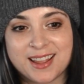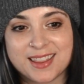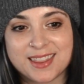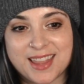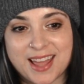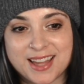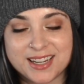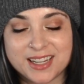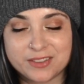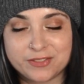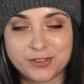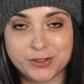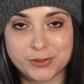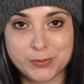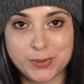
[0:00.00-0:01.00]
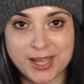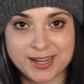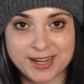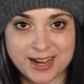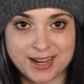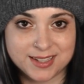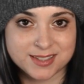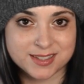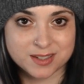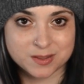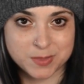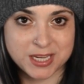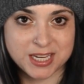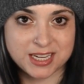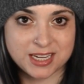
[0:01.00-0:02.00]
that if you had asked
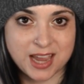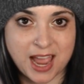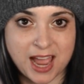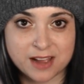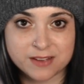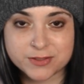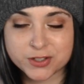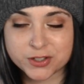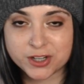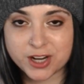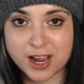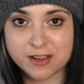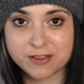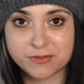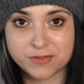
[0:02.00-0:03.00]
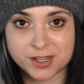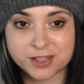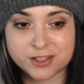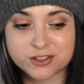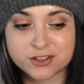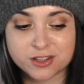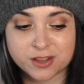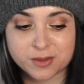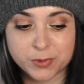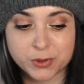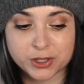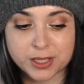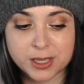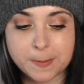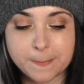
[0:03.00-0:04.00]
me after I finished the
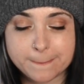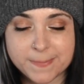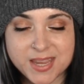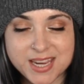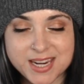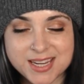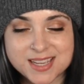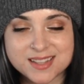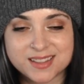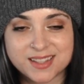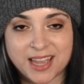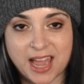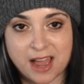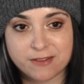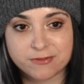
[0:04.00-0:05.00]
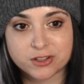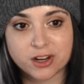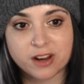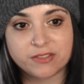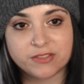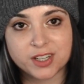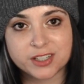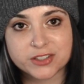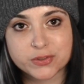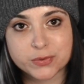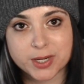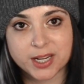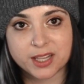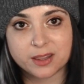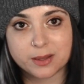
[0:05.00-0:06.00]
book, immediately after I finished
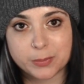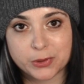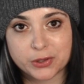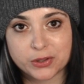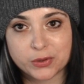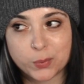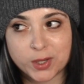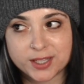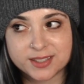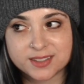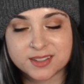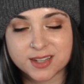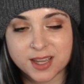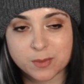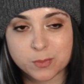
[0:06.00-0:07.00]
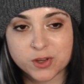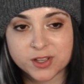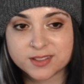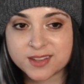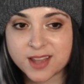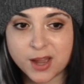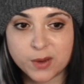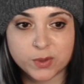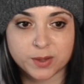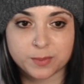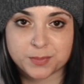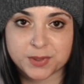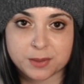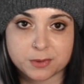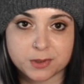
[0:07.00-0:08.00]
reading the book, what his name was, I wouldn't
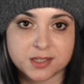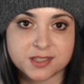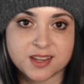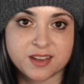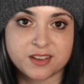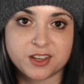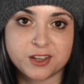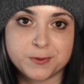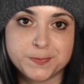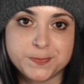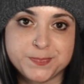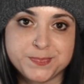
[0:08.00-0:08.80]
be able to tell you.